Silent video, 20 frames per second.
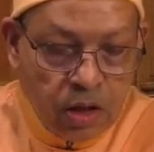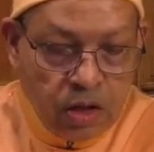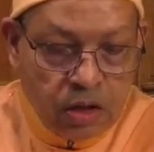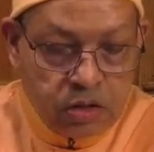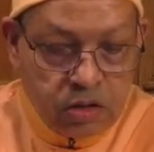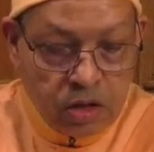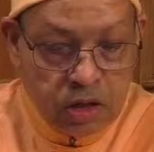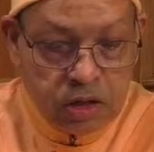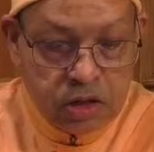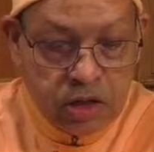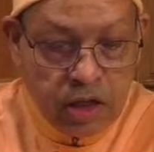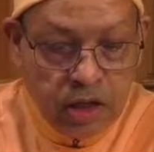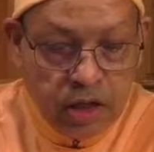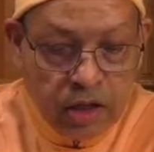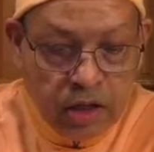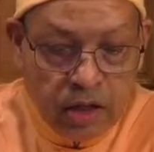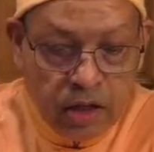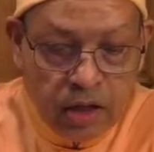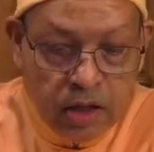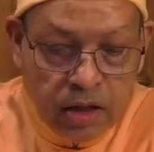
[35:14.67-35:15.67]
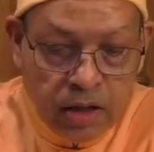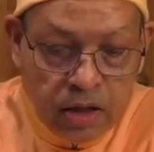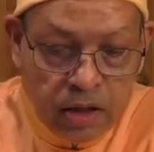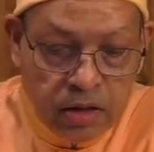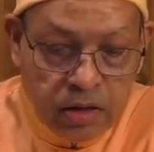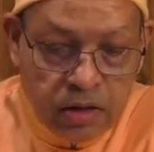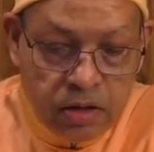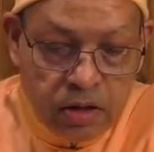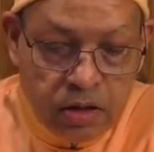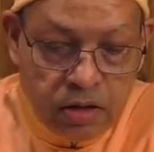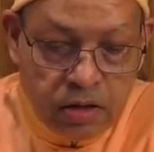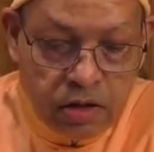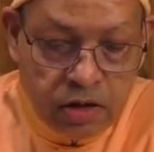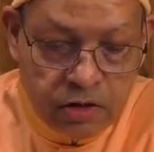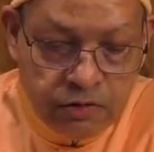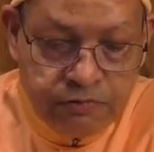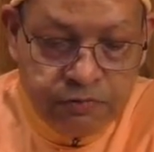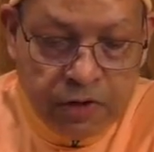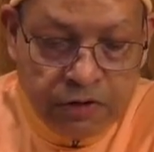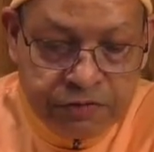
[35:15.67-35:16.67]
So he's saying,
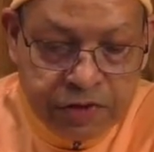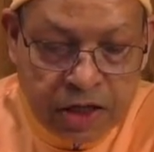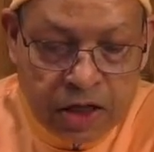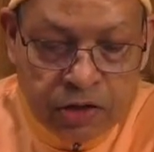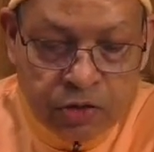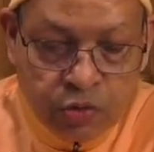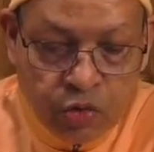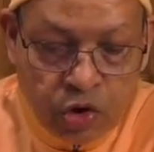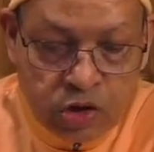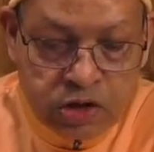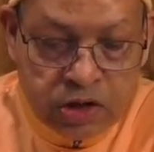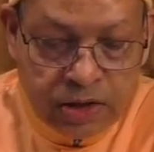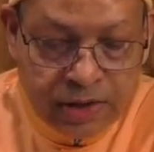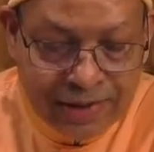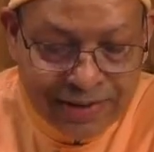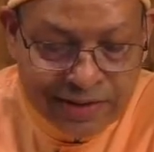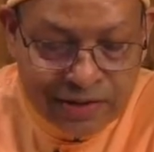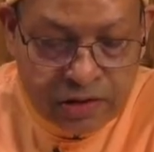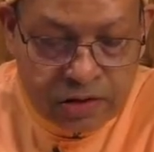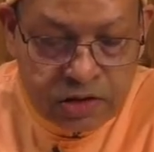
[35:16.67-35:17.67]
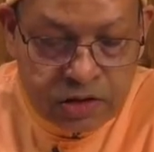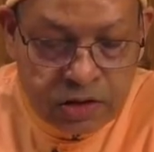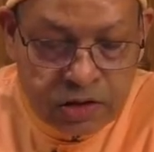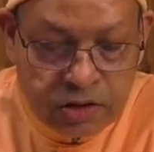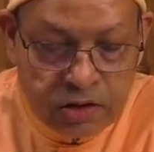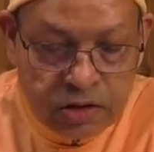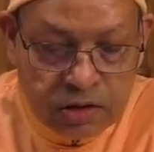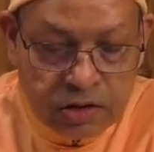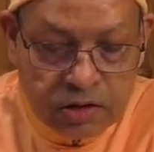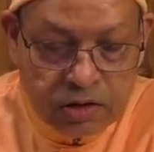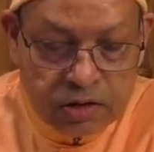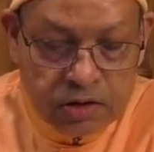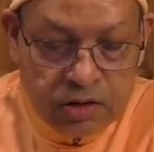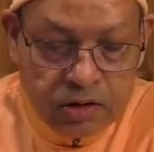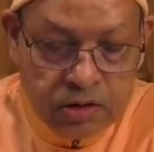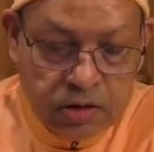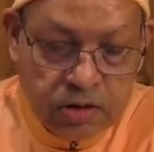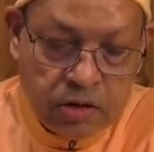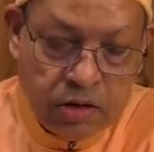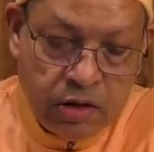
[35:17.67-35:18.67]
if Bhavanath was a Nitya Siddha,
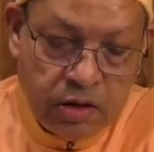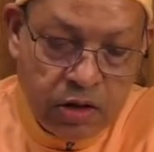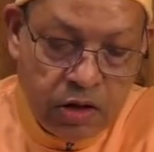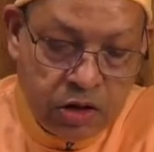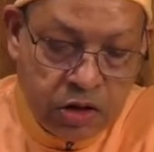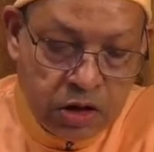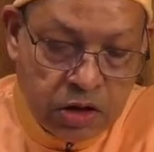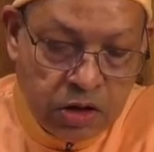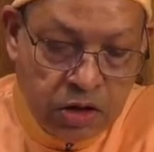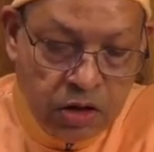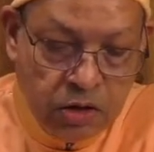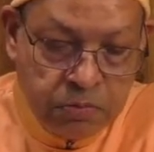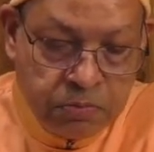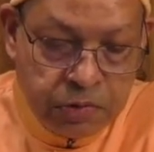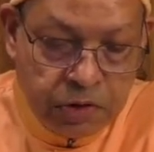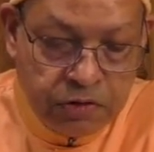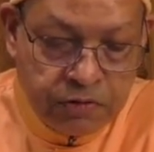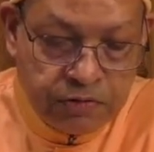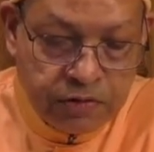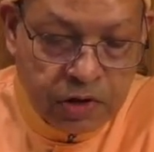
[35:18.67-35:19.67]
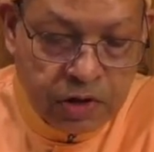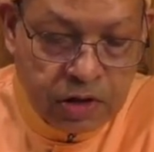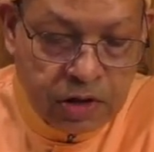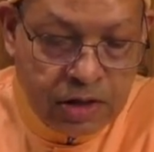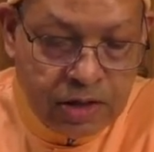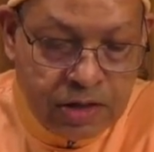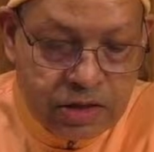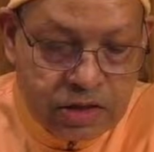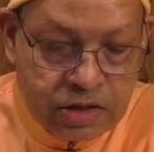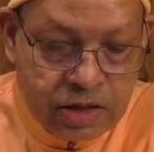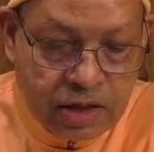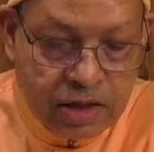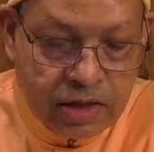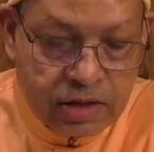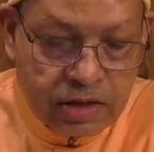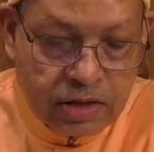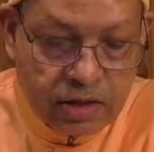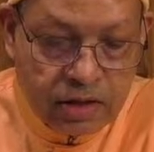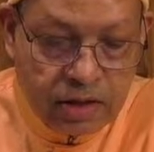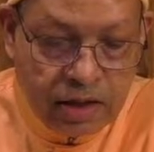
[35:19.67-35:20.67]
eternally perfect, is that
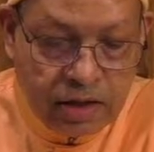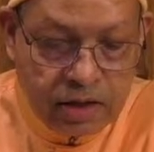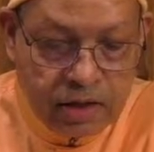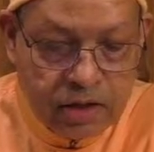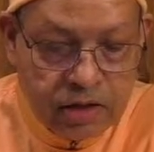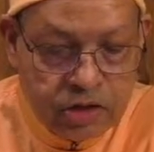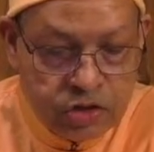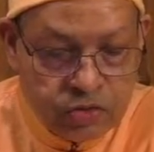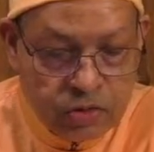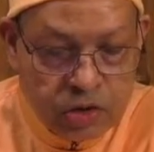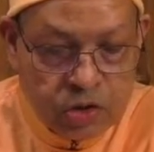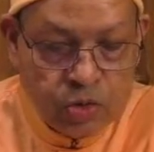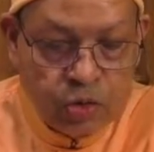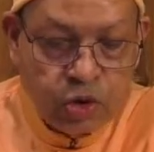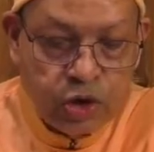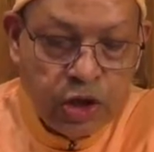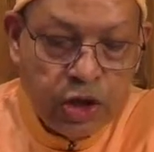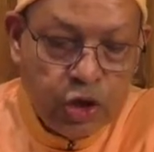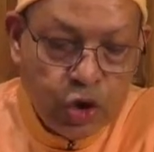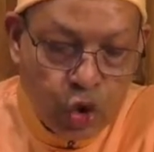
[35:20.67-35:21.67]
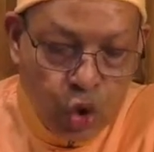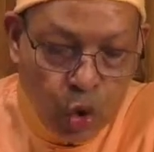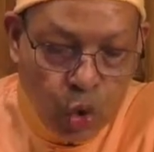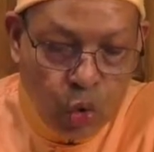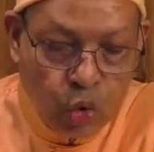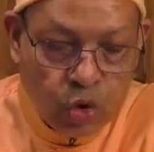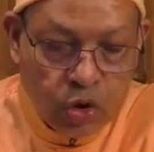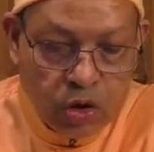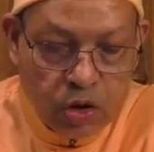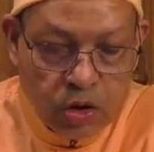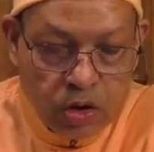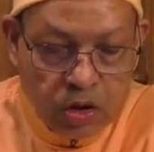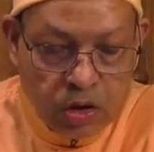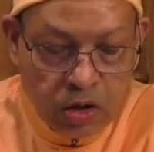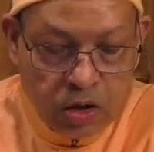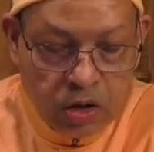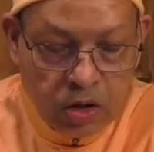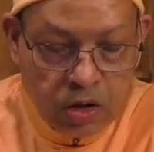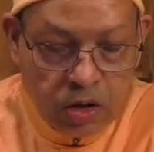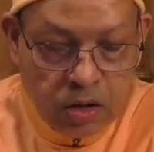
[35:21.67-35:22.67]
like an Ishvara Koti? No.
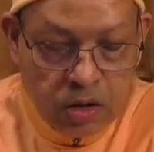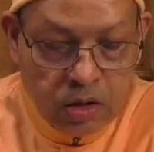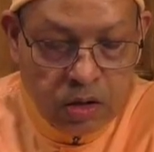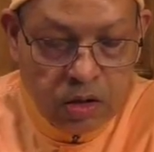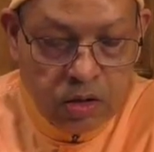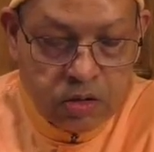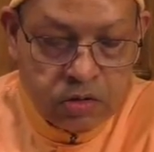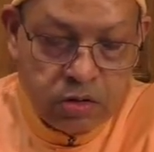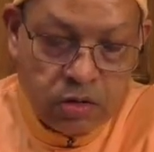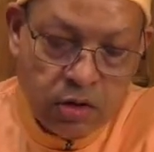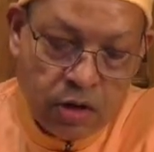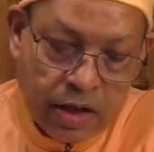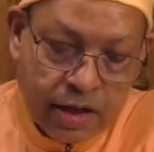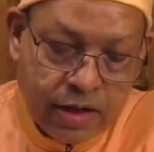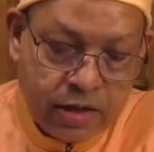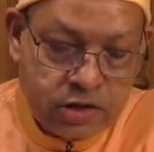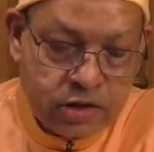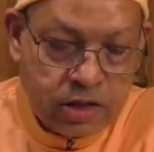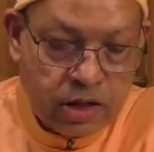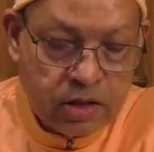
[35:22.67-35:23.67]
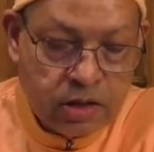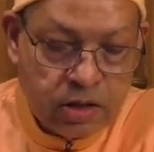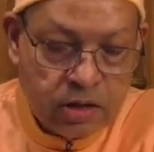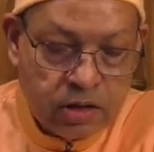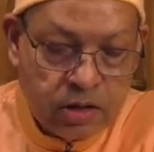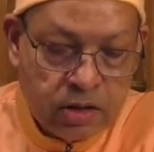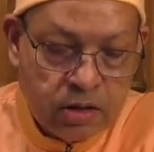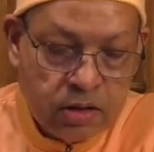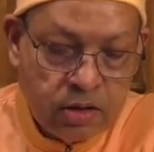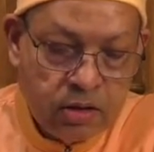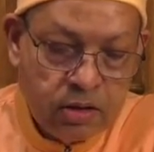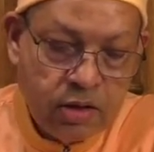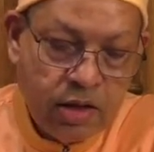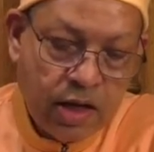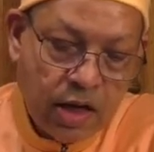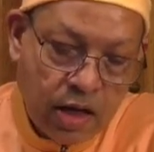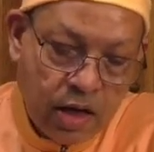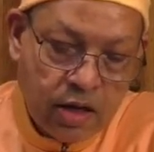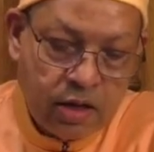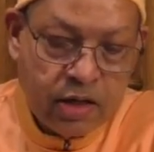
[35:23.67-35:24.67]
So like I said, they
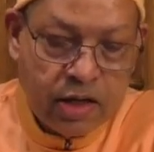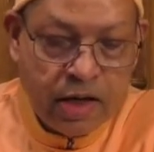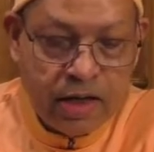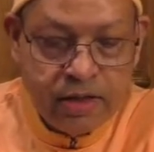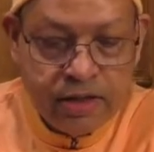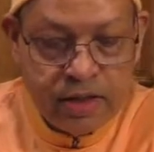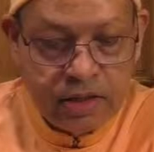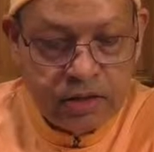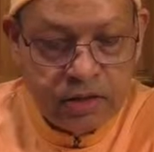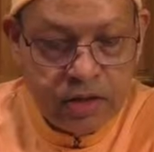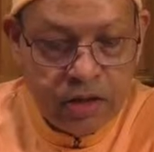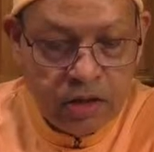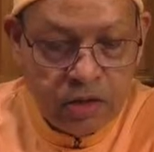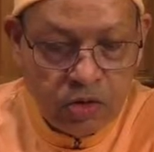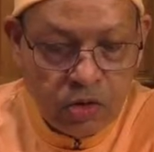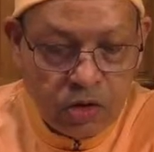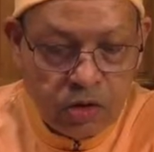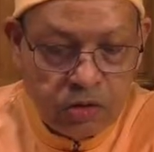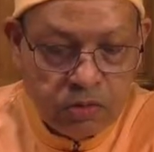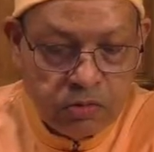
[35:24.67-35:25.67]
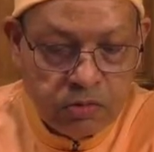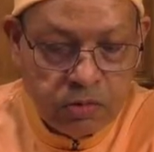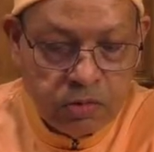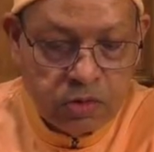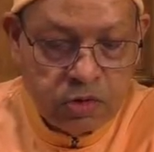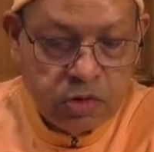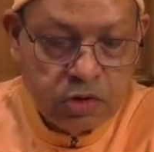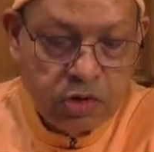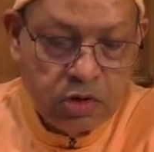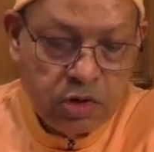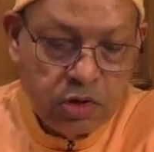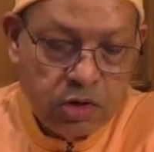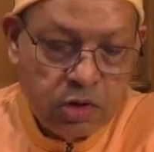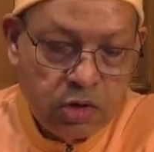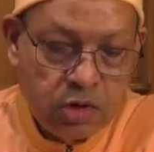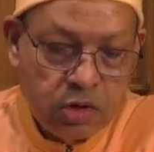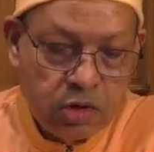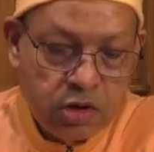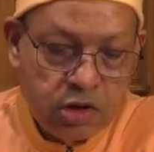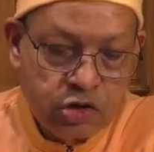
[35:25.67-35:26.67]
are and yet they are not. The
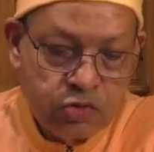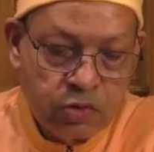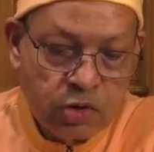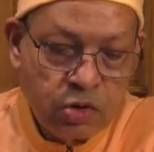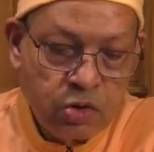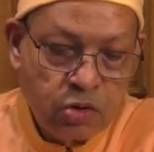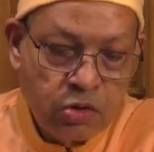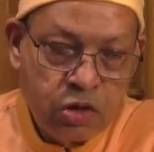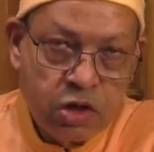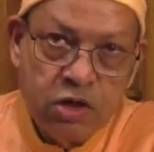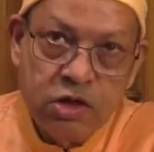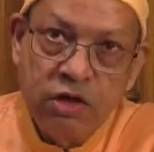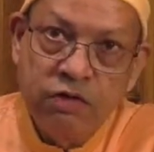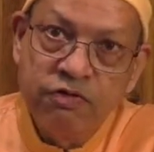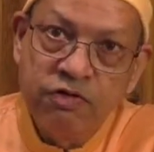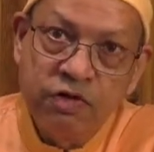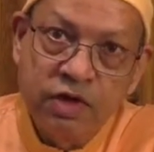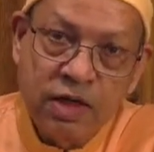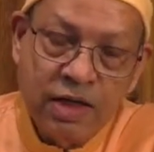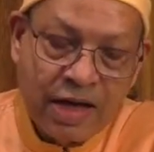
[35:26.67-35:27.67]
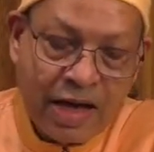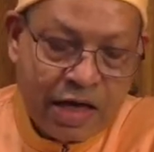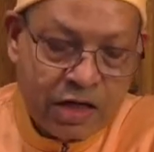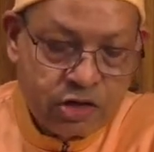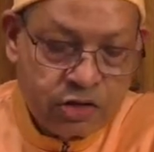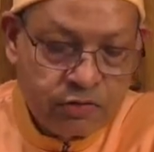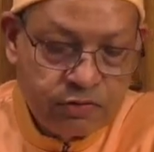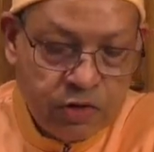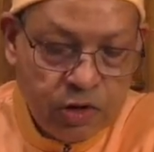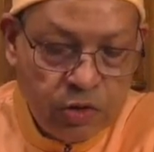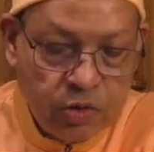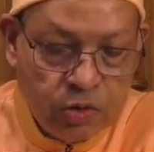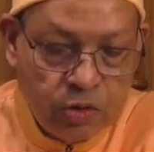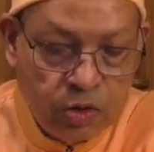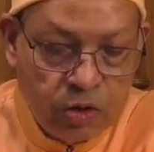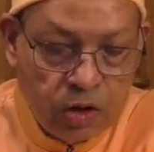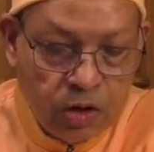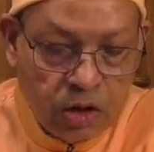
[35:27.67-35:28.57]
Ishvara Kotis are a class of their own.